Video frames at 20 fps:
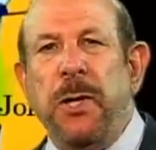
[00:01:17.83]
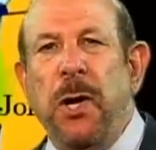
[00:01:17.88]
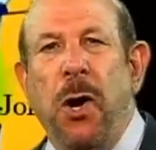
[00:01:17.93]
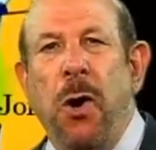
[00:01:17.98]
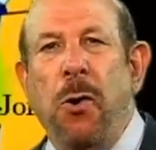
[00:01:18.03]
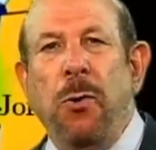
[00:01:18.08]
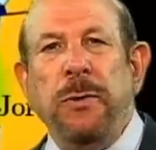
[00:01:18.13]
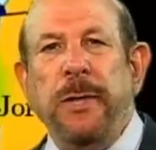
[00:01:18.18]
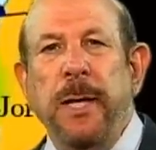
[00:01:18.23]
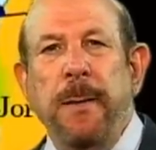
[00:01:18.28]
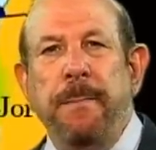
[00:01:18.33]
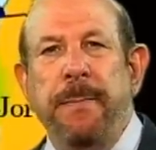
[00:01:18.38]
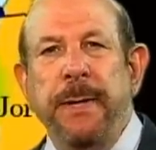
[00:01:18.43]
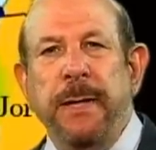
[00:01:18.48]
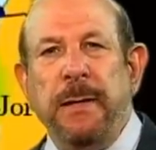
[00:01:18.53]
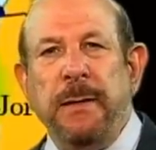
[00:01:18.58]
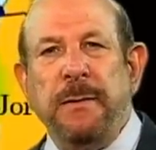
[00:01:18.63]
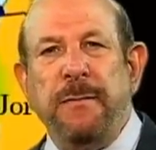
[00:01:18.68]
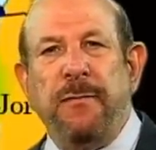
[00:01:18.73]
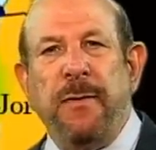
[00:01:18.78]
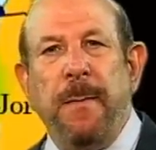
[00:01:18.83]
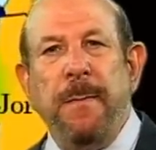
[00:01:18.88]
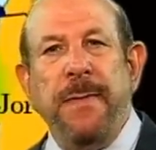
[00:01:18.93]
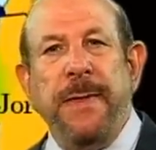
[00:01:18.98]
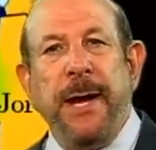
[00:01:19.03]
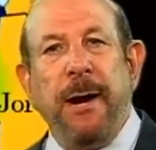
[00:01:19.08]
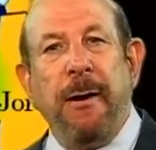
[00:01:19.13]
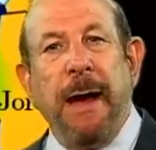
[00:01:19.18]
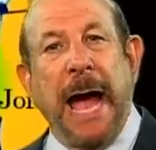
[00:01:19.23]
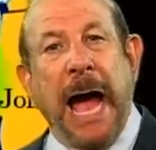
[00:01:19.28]
would only build from
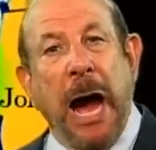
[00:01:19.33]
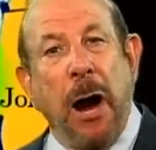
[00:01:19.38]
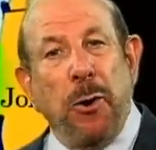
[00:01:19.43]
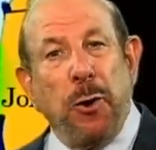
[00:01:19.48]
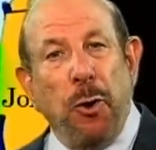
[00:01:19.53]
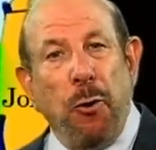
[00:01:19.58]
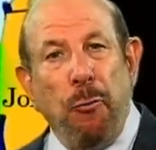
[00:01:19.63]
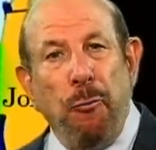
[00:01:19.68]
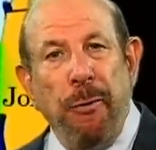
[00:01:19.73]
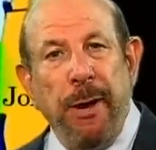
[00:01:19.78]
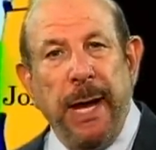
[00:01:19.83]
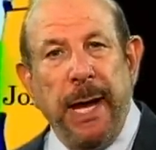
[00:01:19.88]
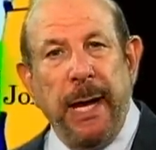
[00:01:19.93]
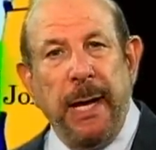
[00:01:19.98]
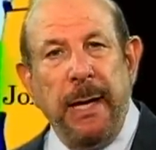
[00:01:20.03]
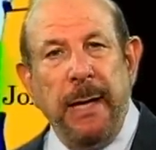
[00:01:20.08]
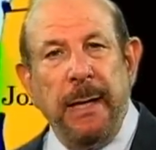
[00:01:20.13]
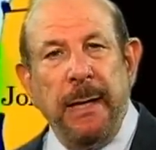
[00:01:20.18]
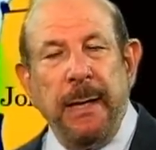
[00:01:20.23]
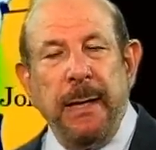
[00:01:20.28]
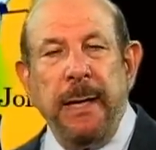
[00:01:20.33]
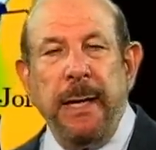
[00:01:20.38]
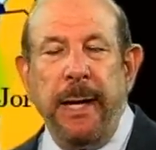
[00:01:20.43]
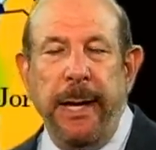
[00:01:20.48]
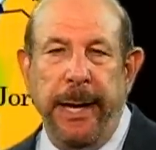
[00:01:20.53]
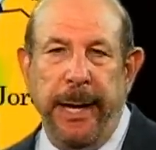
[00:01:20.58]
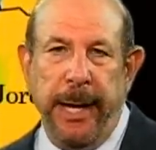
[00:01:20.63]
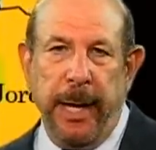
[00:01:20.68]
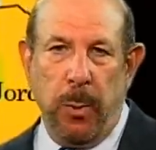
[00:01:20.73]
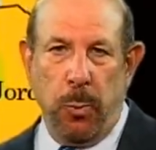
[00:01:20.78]
their outer ring
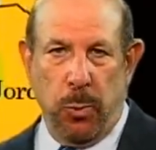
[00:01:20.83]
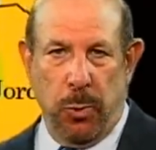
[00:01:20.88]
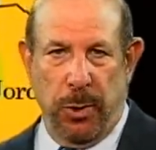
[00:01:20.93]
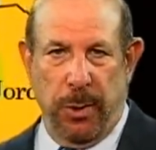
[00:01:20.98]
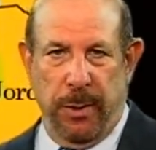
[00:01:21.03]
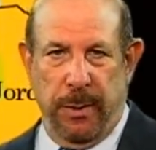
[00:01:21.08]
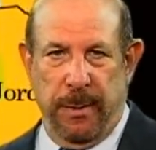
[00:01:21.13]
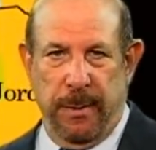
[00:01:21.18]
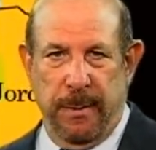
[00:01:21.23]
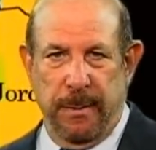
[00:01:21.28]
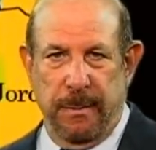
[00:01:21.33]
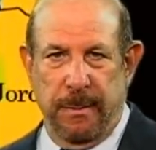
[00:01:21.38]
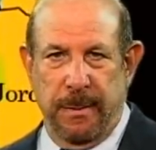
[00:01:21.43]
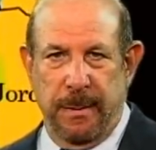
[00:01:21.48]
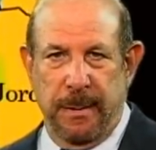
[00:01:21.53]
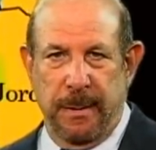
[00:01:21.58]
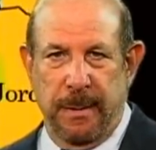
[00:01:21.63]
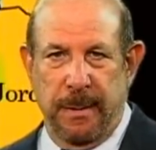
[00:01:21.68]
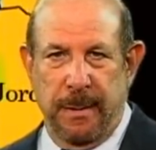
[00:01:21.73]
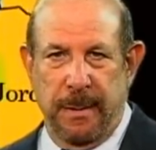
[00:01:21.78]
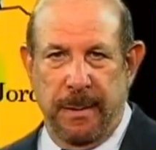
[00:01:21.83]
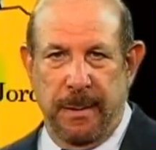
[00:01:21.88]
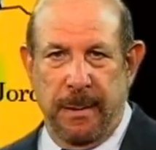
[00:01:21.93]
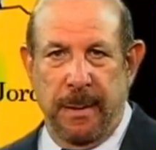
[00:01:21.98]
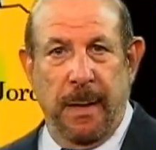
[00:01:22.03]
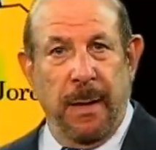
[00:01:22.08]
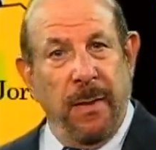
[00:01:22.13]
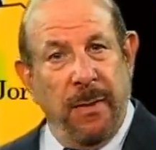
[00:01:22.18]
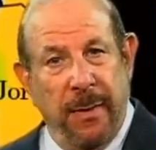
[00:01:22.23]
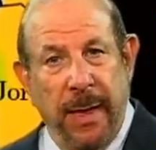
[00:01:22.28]
inward.
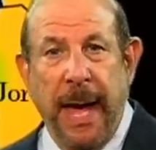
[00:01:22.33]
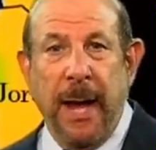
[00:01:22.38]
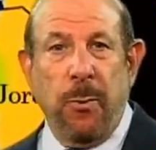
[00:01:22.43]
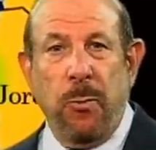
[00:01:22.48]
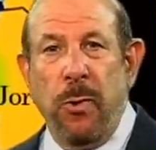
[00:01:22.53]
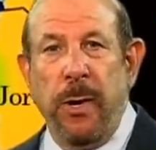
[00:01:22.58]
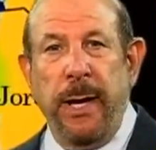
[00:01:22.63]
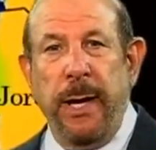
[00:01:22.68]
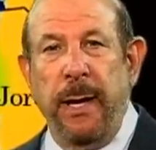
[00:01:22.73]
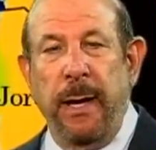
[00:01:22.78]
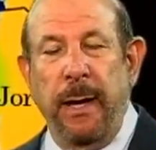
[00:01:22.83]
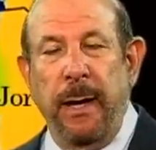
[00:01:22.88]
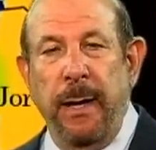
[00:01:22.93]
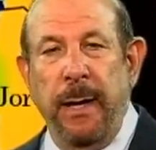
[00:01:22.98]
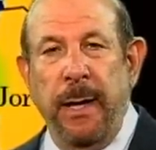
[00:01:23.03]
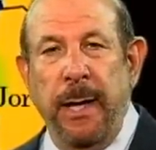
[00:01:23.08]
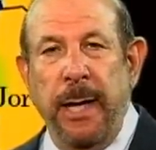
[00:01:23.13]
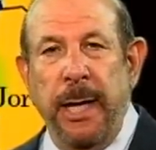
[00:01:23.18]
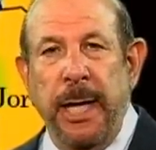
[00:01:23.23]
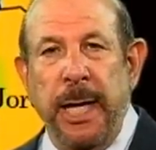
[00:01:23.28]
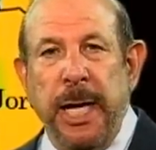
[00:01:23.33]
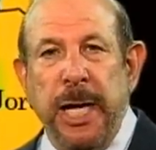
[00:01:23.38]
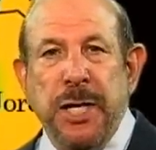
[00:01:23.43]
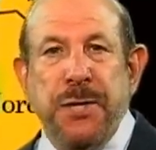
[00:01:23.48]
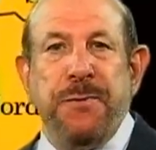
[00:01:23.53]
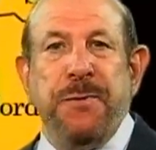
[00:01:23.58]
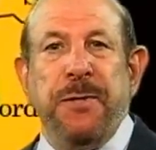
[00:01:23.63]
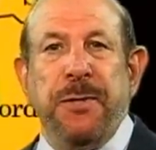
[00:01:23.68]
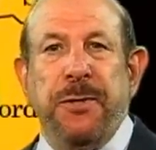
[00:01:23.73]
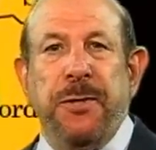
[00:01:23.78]
That way,
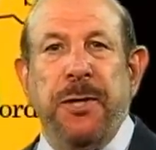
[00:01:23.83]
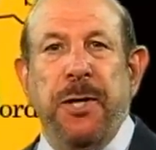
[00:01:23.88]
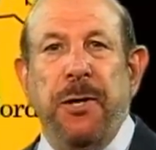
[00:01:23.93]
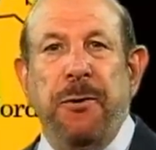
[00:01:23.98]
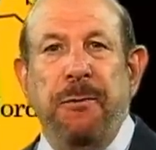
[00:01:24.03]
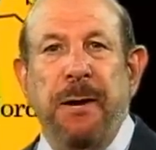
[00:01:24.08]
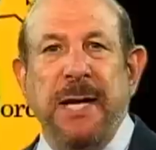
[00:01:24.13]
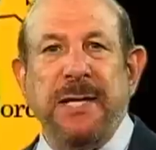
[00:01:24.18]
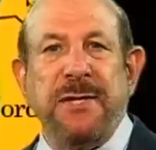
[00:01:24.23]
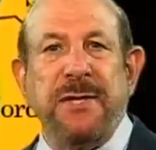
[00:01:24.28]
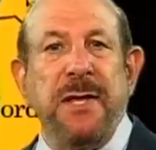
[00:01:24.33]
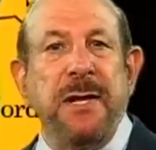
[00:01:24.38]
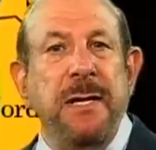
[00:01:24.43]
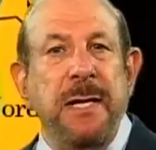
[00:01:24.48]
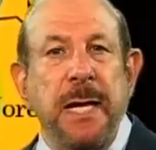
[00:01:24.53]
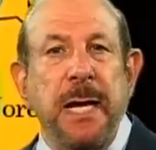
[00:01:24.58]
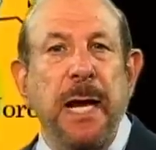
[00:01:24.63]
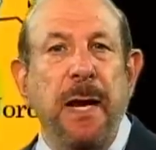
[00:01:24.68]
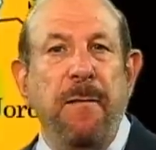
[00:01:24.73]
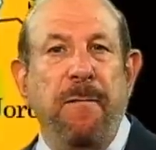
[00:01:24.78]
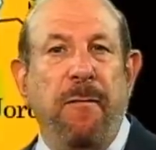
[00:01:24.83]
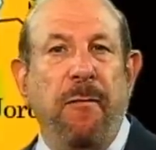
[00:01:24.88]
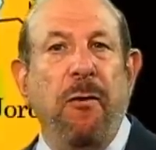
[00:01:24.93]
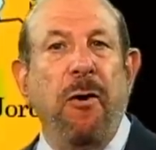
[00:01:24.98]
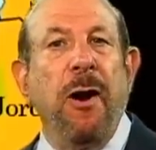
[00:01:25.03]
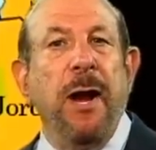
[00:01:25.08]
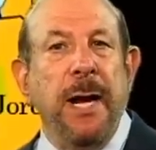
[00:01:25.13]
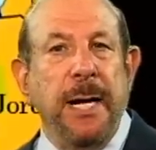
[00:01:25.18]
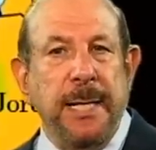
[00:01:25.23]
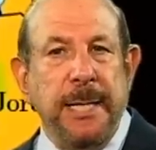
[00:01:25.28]
Israel could address the need
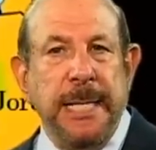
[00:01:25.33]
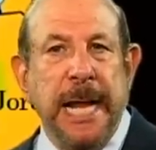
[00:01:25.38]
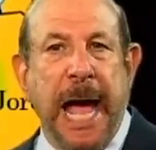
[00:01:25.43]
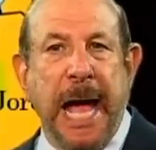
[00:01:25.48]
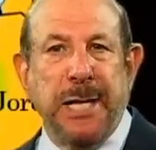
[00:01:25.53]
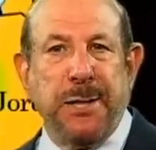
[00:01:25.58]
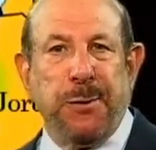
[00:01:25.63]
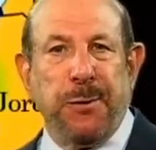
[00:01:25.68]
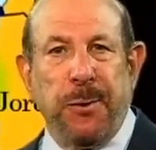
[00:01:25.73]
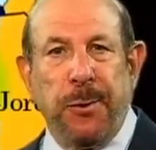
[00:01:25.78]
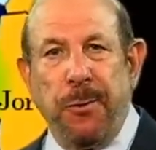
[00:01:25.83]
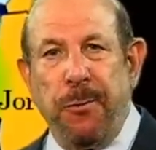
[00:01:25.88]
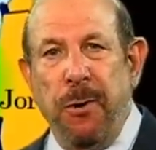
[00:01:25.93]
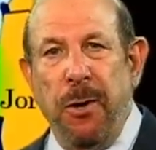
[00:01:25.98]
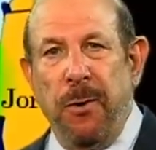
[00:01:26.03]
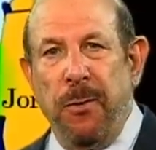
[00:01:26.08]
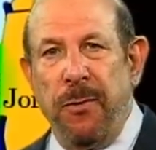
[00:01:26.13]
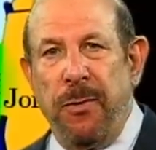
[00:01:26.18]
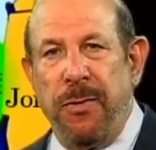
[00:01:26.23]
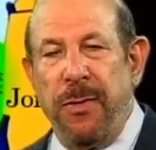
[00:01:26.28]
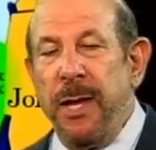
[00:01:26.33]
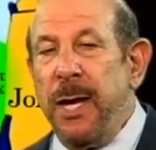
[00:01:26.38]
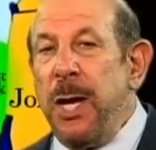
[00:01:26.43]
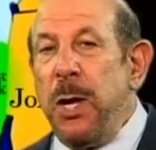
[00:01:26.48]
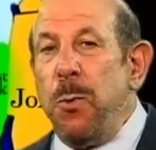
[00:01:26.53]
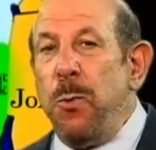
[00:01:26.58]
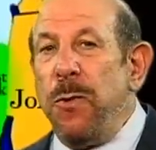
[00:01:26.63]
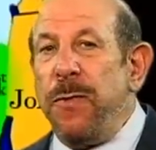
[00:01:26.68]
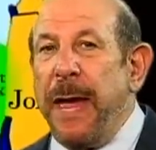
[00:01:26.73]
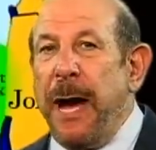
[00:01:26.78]
for natural growth
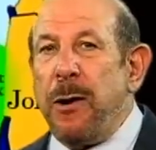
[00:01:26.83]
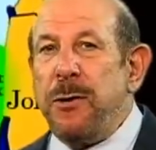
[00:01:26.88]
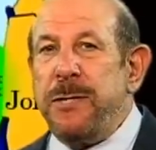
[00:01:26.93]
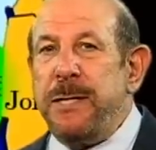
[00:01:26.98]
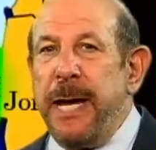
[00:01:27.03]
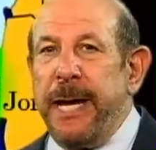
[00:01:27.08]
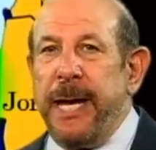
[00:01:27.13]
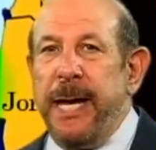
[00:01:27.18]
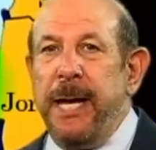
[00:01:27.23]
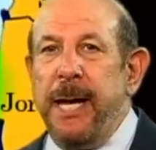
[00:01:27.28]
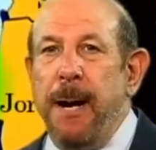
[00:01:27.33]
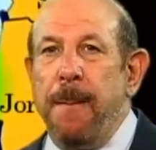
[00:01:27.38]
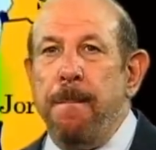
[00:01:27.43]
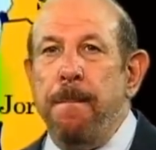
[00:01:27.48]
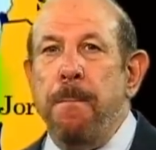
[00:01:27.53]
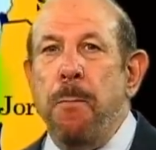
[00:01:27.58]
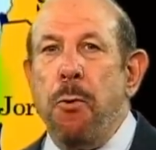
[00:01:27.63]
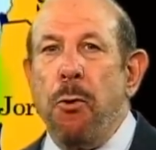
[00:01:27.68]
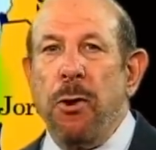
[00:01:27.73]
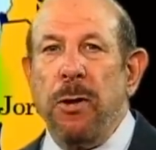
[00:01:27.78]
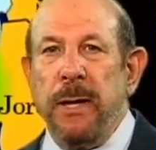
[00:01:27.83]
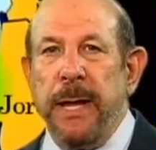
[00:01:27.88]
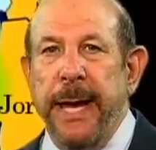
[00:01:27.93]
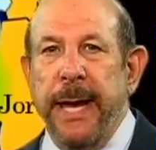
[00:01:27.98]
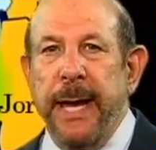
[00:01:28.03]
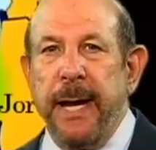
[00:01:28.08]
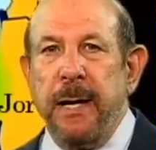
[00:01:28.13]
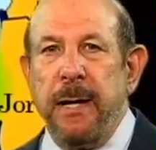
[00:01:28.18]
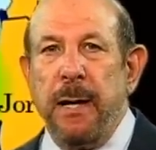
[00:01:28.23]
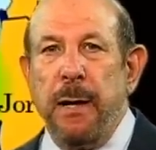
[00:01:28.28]
without taking up more
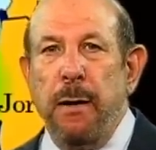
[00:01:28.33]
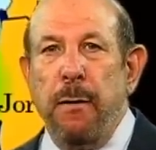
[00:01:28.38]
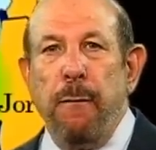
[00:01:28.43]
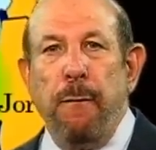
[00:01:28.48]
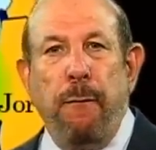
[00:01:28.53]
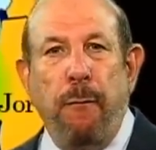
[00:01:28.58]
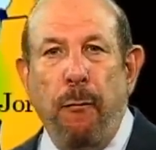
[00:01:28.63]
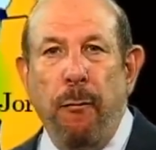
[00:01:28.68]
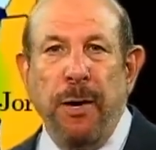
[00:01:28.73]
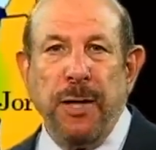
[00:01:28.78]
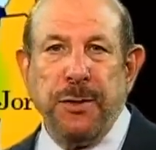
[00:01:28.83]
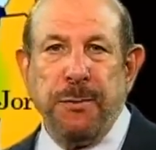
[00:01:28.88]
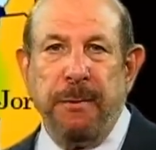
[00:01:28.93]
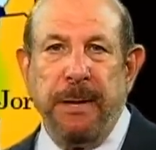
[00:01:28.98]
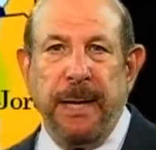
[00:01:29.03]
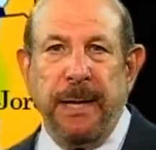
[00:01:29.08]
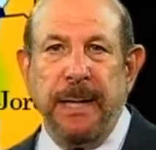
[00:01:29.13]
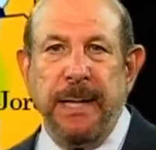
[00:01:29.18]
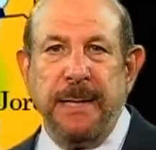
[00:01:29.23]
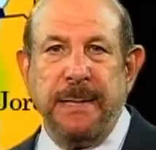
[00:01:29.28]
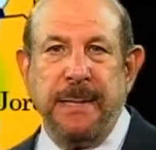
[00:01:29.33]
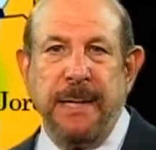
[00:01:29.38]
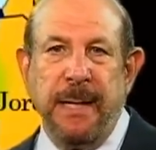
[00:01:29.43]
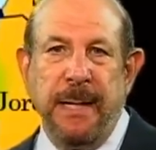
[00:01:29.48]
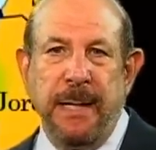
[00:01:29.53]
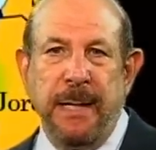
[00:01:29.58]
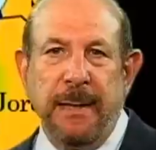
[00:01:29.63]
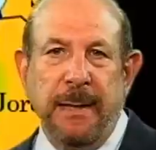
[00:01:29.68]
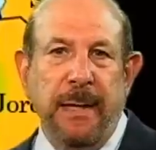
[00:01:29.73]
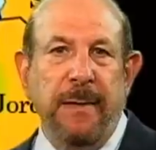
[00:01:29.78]
land for Israelis
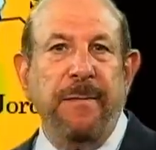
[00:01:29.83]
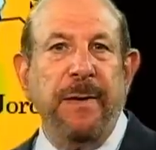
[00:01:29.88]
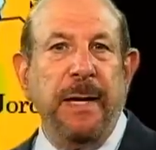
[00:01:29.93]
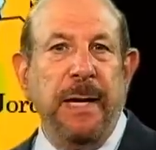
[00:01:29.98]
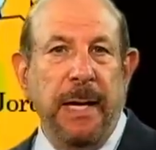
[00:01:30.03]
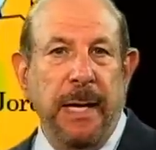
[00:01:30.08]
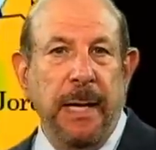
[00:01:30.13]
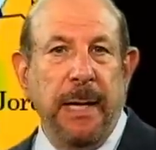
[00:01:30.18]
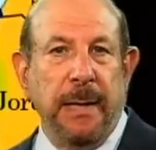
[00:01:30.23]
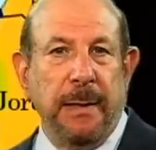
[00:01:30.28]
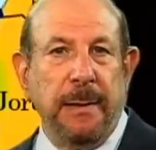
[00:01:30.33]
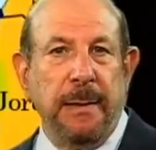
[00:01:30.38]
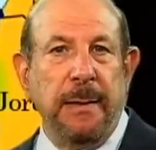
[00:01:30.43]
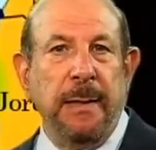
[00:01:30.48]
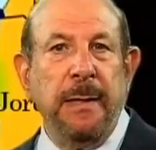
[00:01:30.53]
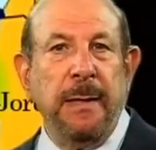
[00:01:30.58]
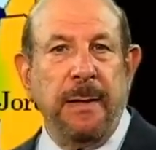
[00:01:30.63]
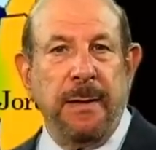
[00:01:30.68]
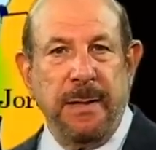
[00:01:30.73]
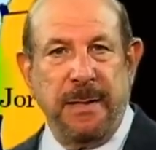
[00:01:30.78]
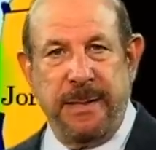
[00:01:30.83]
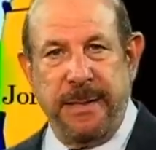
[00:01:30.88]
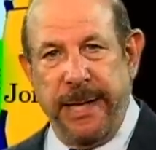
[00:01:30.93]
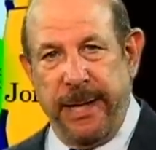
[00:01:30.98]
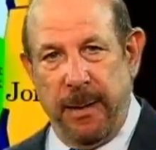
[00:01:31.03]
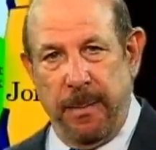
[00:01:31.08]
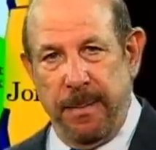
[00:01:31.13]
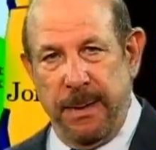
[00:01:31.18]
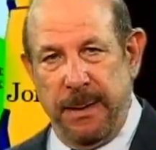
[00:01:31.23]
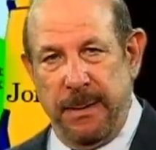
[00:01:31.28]
living in the
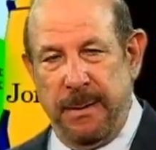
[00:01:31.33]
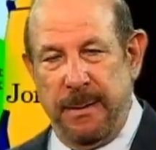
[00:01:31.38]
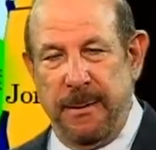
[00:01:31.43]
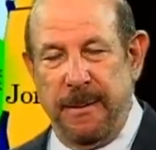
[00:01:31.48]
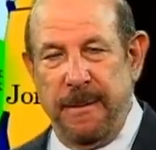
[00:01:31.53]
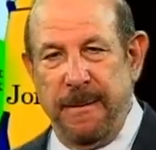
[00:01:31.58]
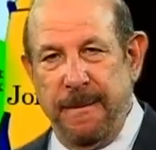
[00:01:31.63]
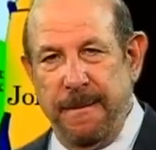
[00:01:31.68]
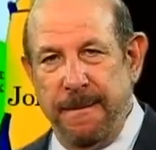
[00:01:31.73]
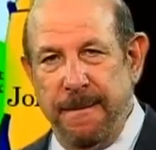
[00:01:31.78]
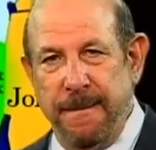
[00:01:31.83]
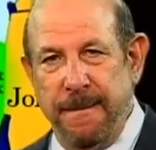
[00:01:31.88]
settlements.